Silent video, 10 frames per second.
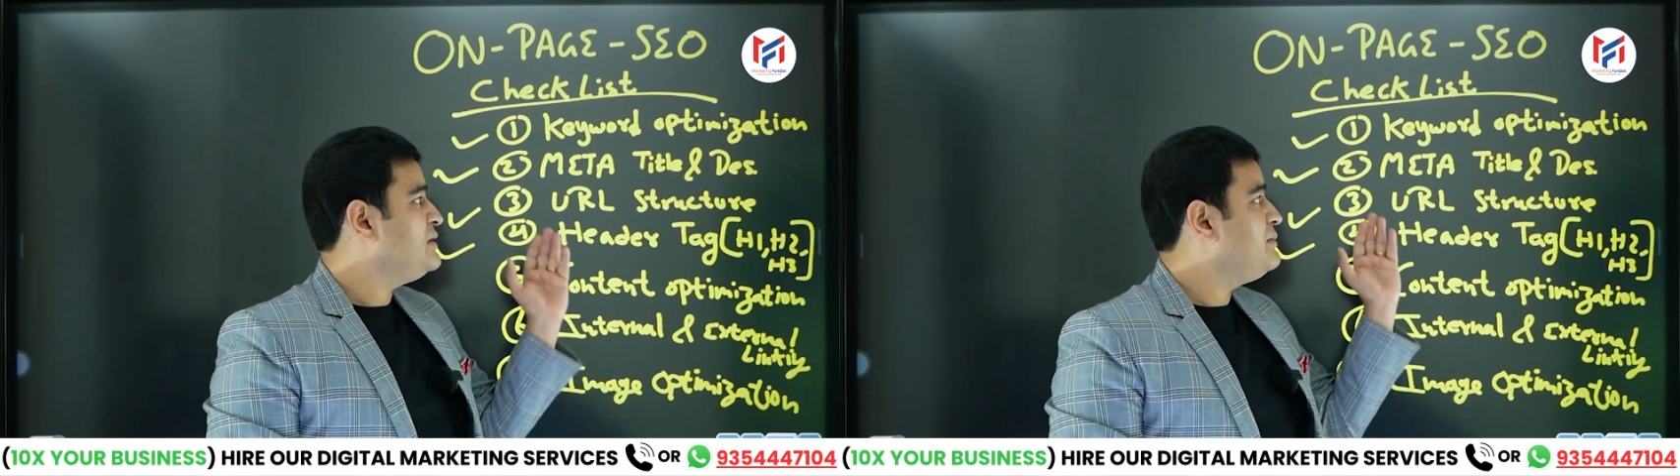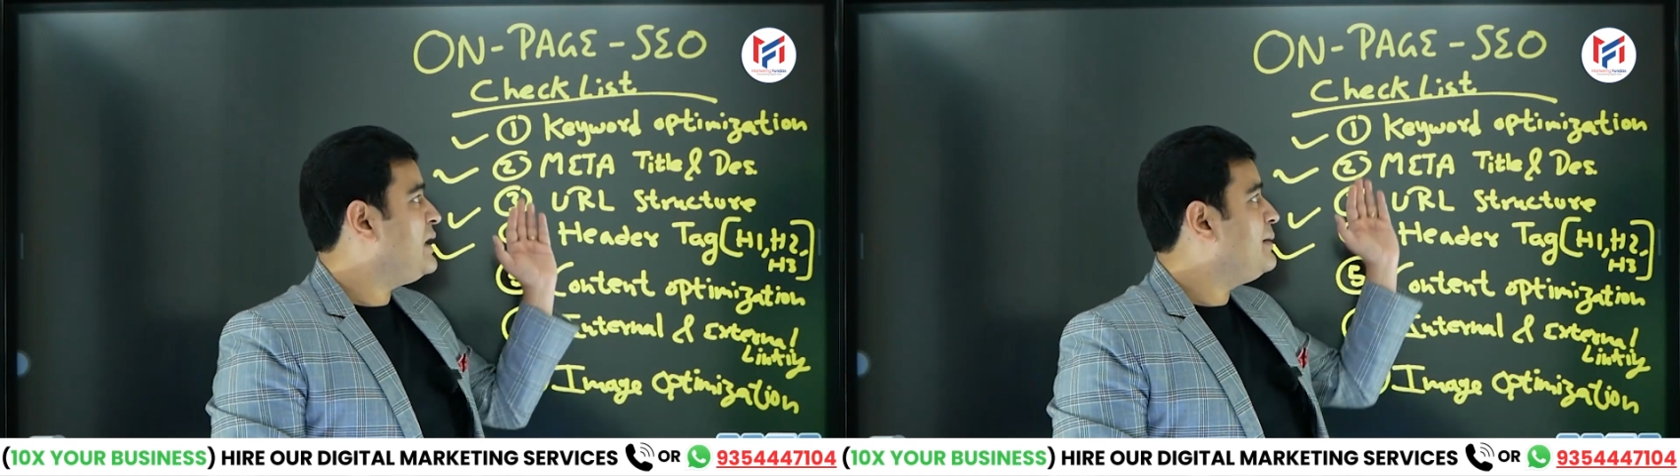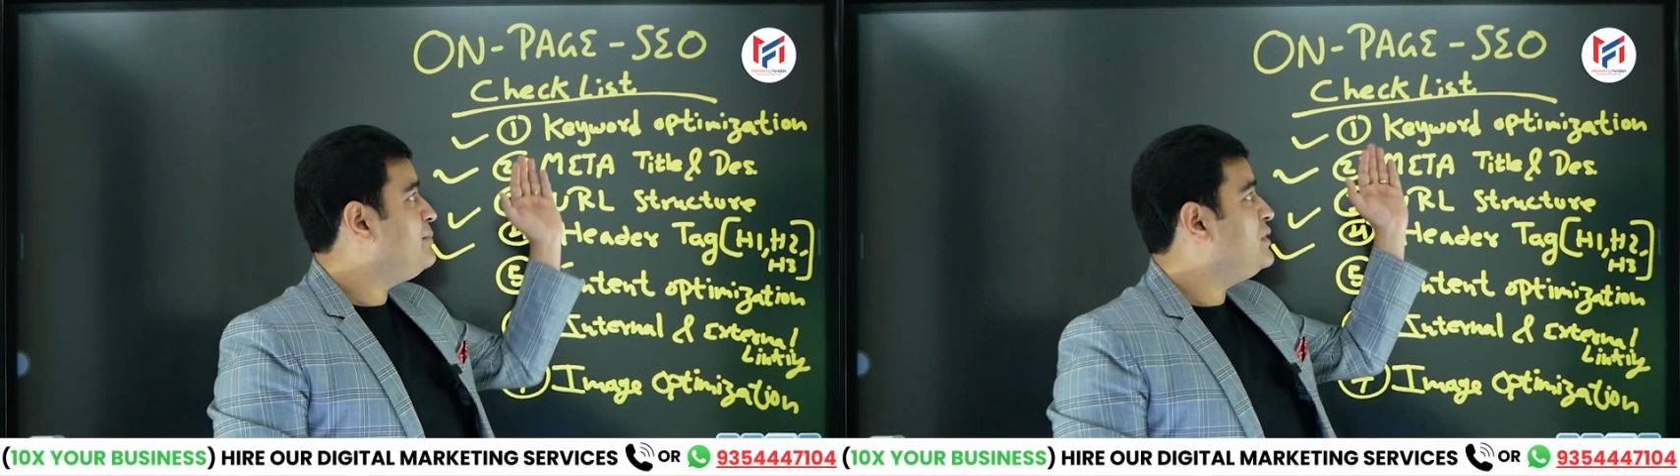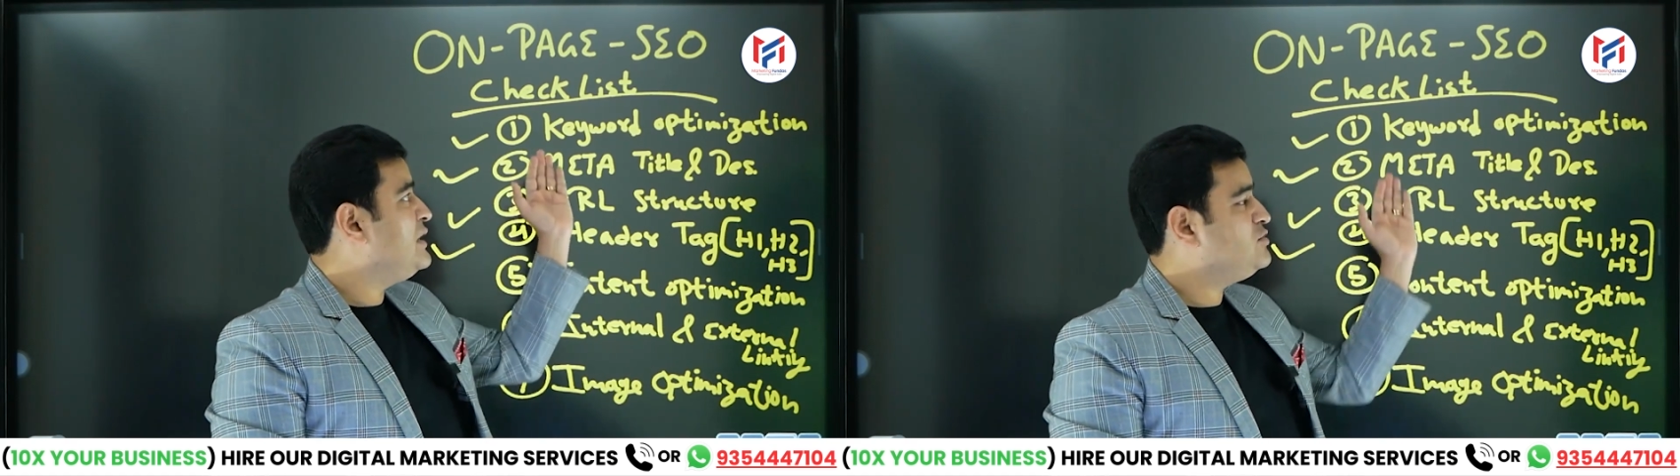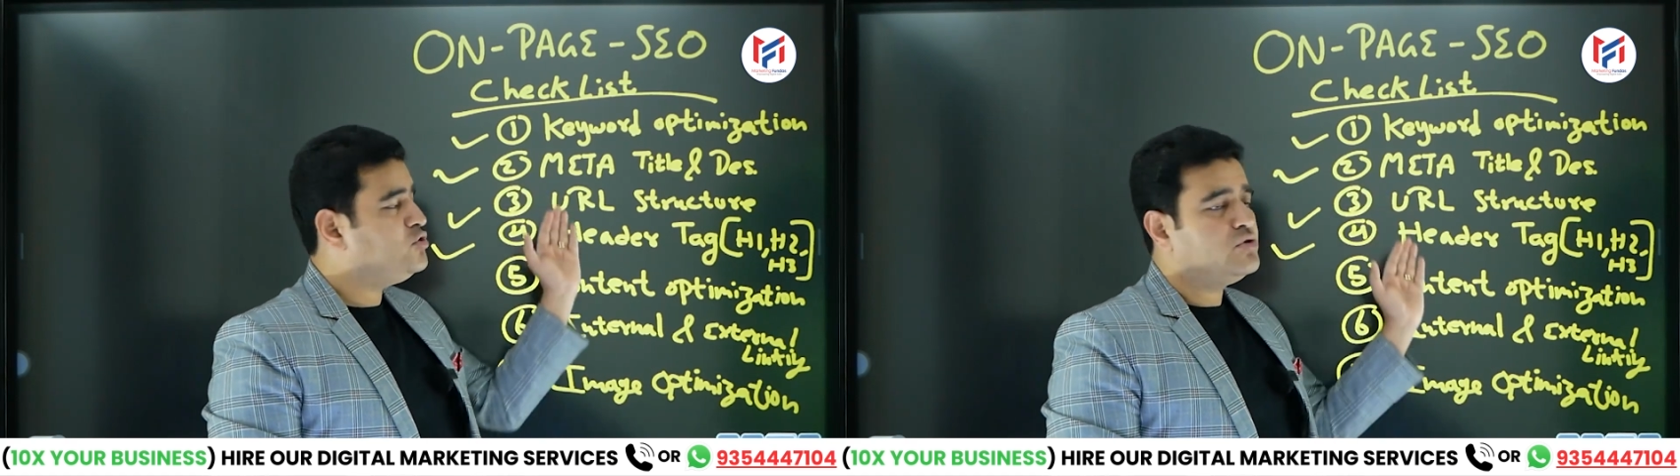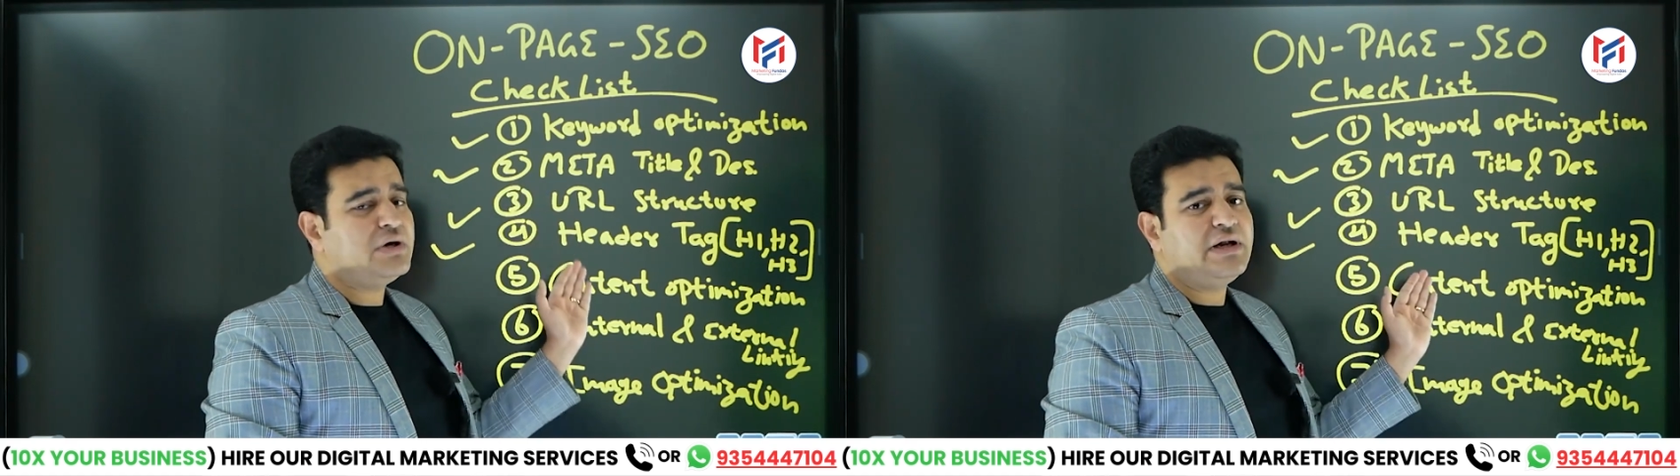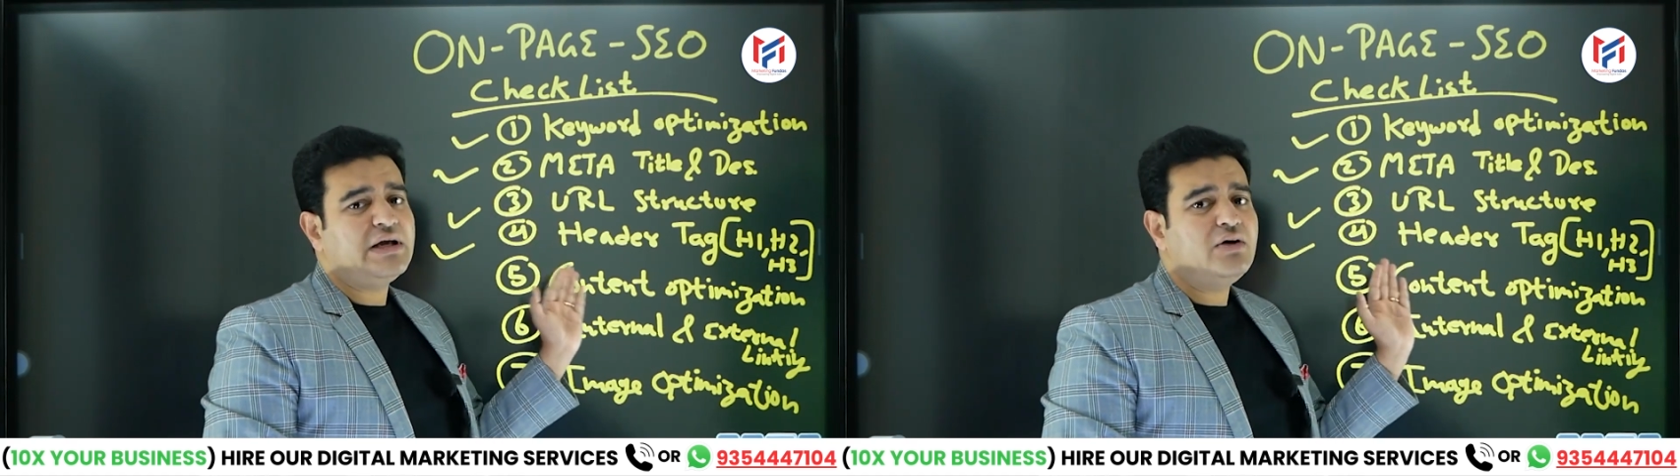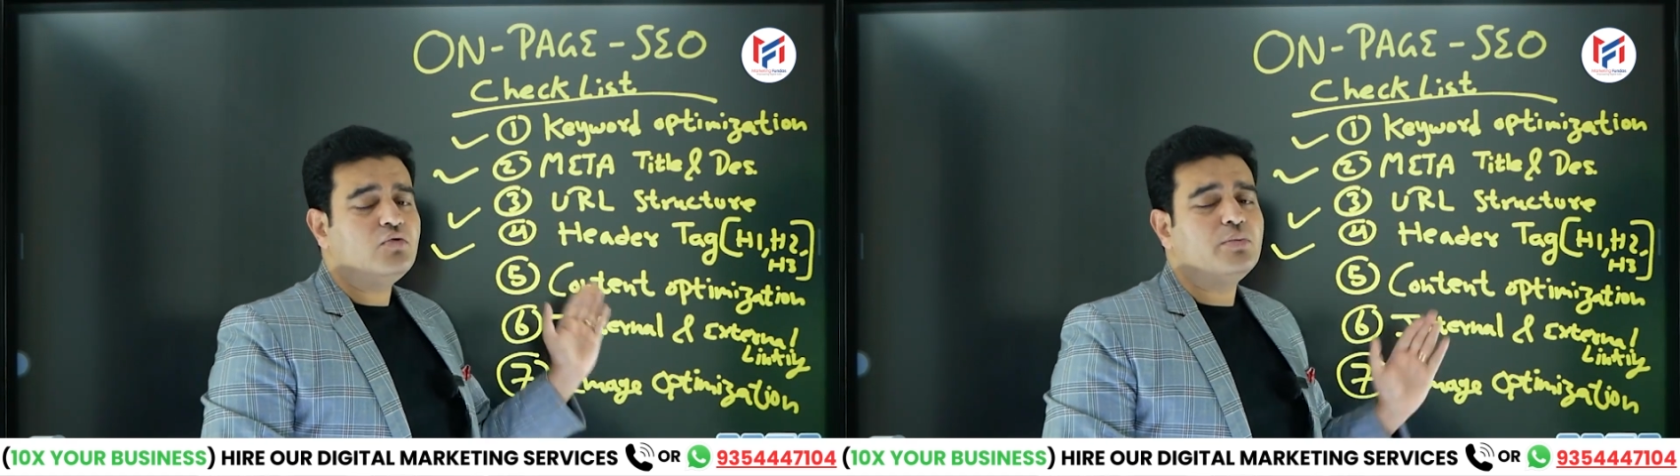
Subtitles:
we will teach you how to effectively